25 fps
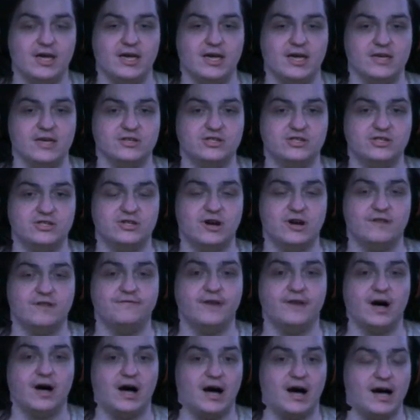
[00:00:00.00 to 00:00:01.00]
is stuff
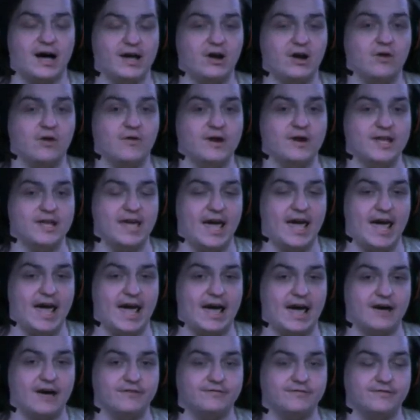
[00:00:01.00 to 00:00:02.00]
I already
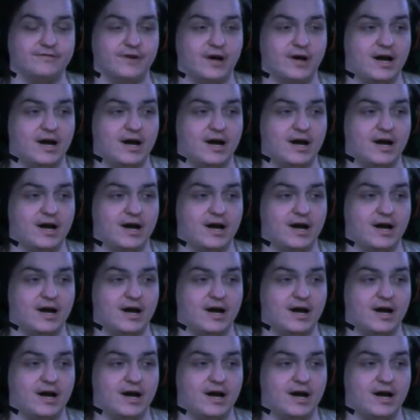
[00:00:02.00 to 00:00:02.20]
have